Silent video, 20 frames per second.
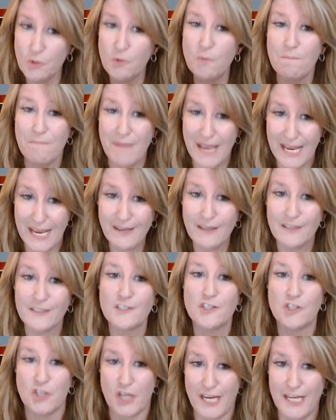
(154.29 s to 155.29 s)
to
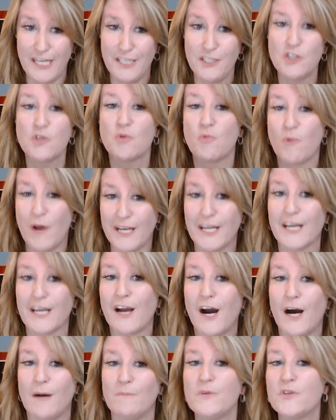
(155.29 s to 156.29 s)
make change when
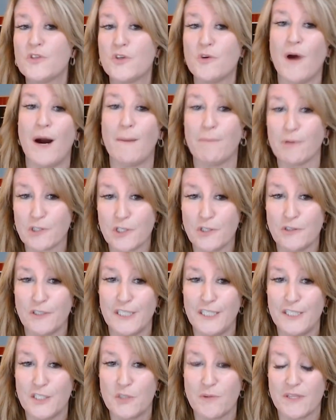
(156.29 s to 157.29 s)
it comes to
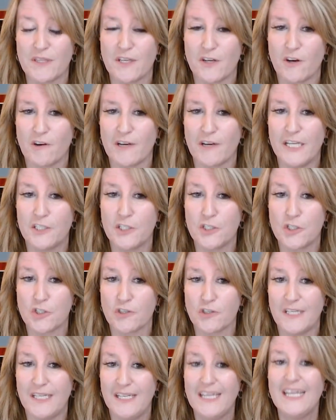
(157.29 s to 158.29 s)
opportunities within our
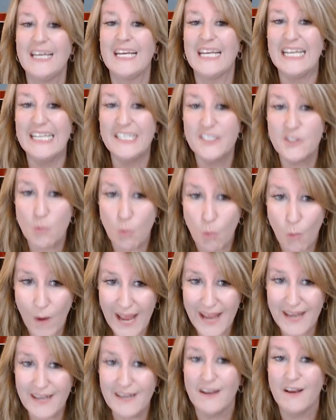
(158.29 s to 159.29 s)
industry is
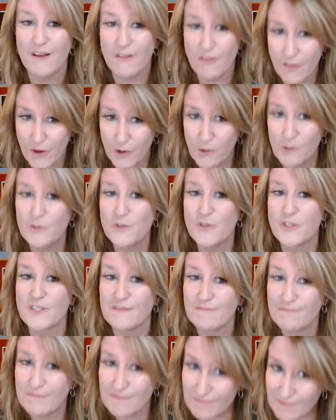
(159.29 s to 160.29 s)
when
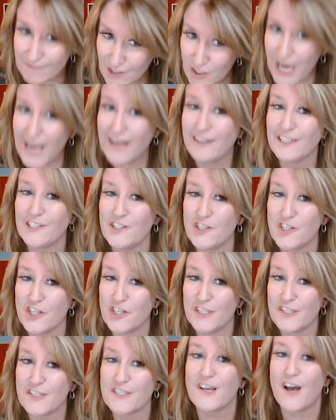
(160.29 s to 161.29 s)
those
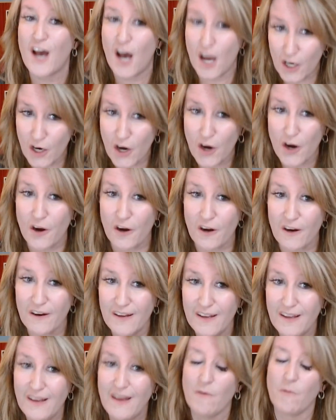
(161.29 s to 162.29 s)
challenges occur.
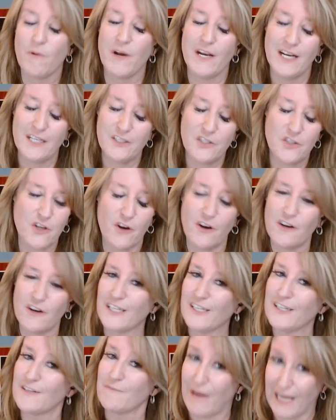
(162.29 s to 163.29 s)
When I
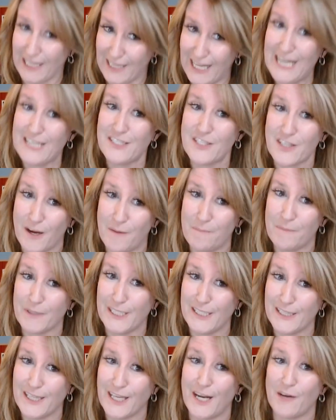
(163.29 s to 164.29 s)
started my last
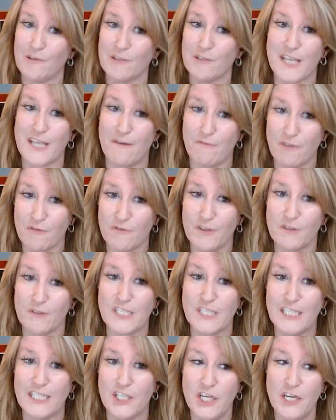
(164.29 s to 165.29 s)
company that I was at for
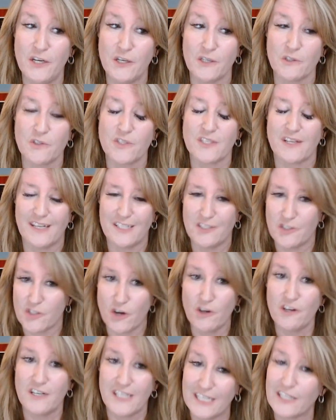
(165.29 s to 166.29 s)
fifteen years, I
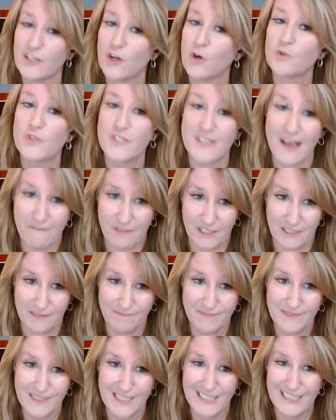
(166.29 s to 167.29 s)
started it in oh
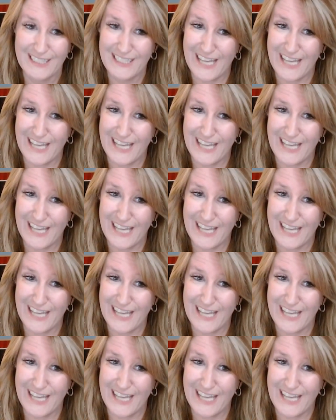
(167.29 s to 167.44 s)
seven.